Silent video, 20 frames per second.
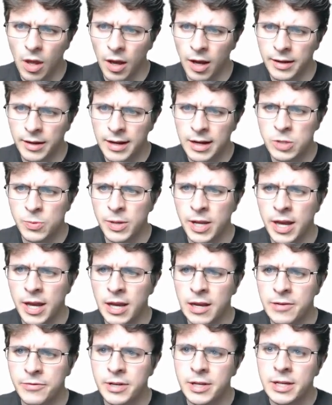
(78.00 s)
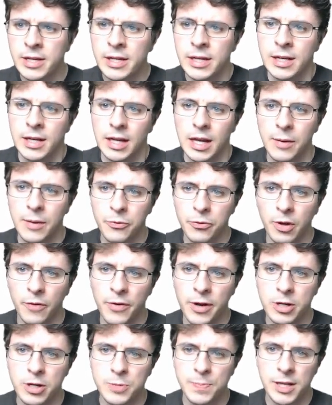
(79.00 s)
Next we have common for all
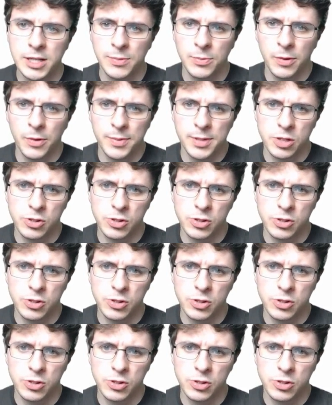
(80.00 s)
fighters basic movements.